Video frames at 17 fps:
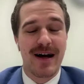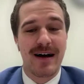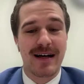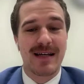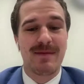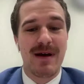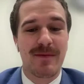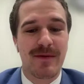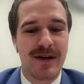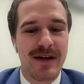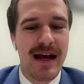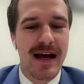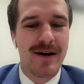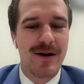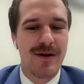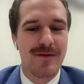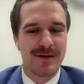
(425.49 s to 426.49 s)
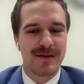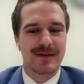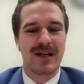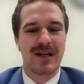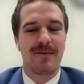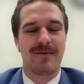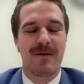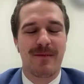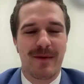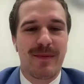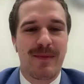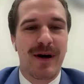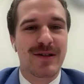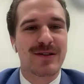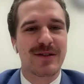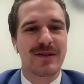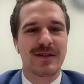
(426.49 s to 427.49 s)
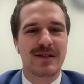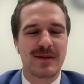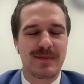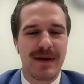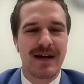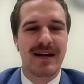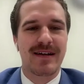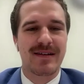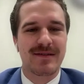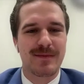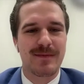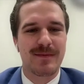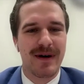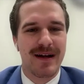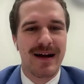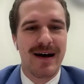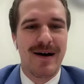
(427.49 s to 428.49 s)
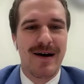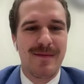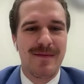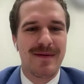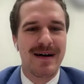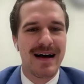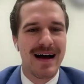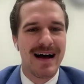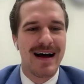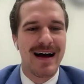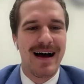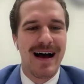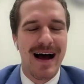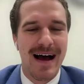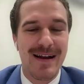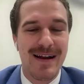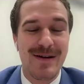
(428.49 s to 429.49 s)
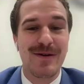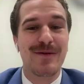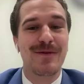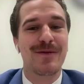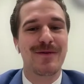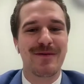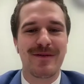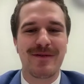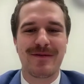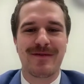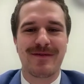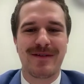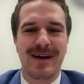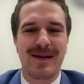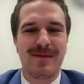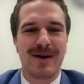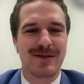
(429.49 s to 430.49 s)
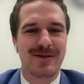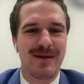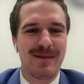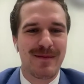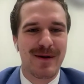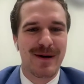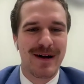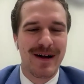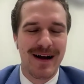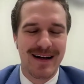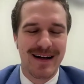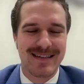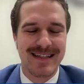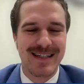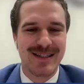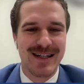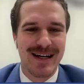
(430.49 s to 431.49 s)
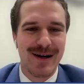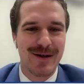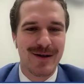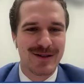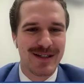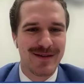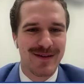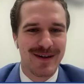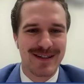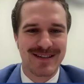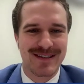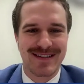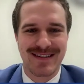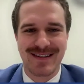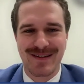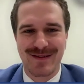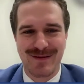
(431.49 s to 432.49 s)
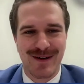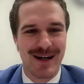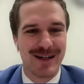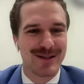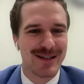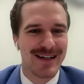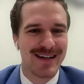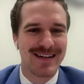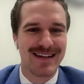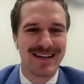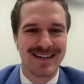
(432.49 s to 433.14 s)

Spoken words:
hockey memory. I don't know if it's come from a personal experience, but I do very much remember TJ Oshie versus Russia.